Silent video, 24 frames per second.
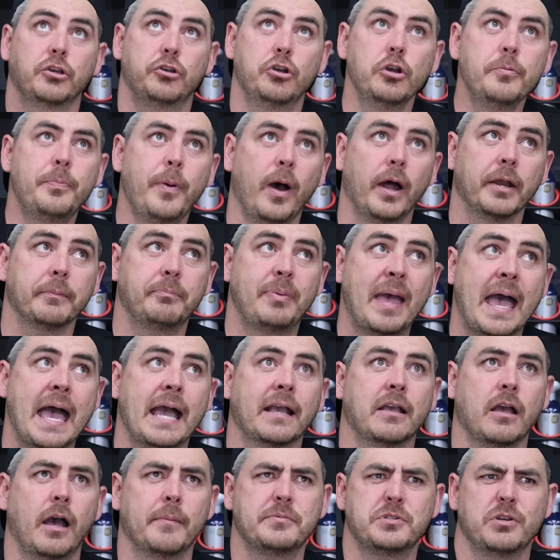coupon
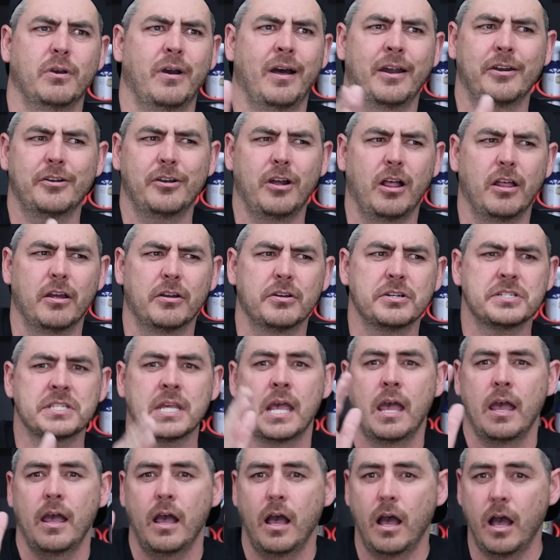pack up to $100
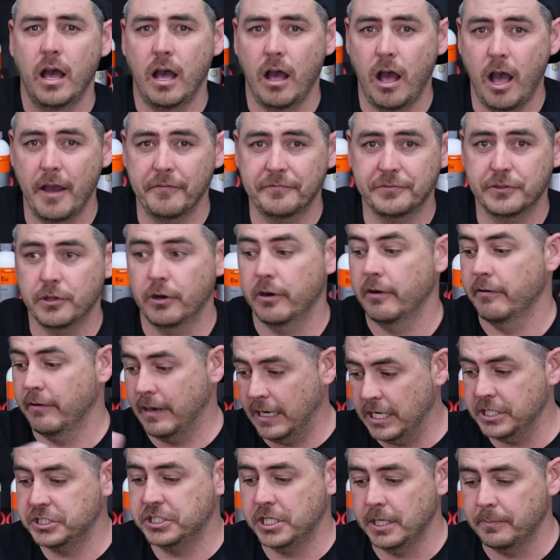off their
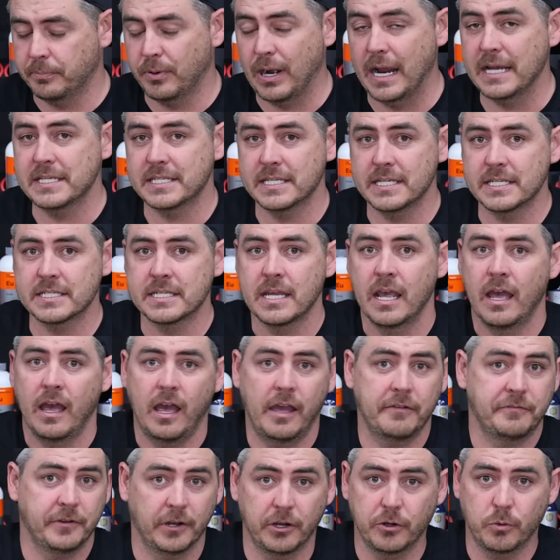already cheap prices,
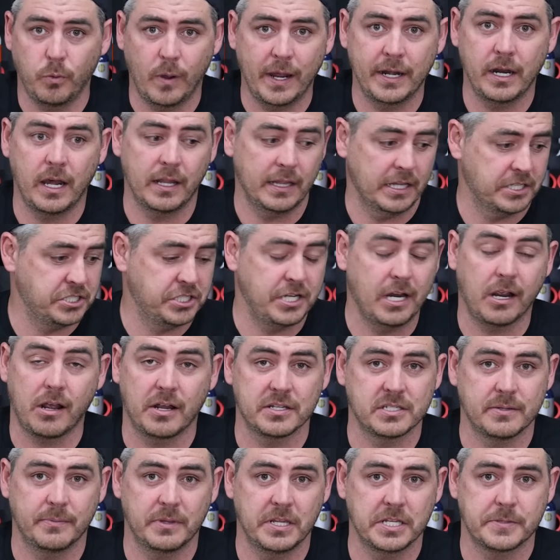I figured why not? Let's check
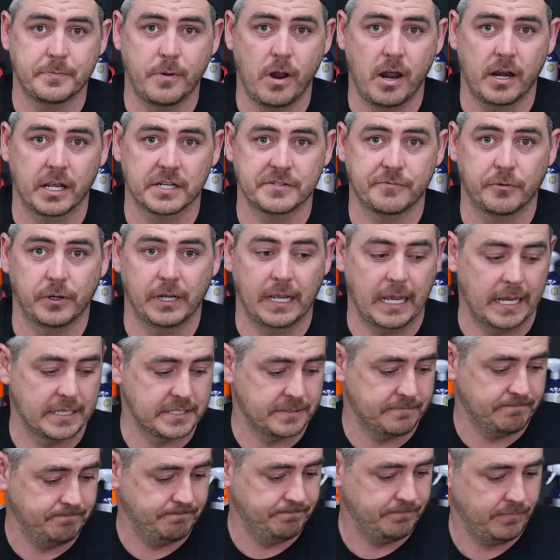out some of these products for you
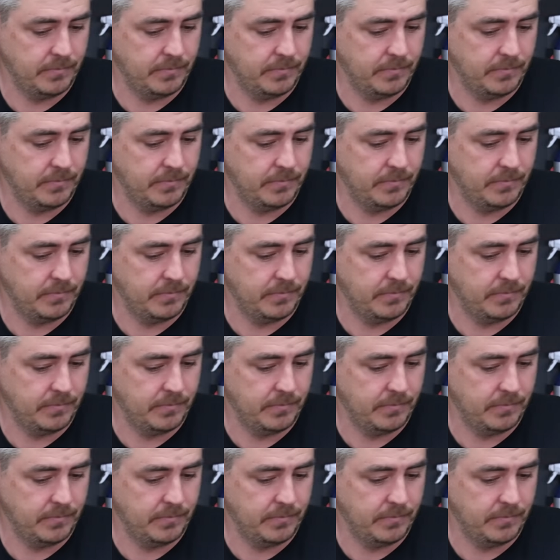guys.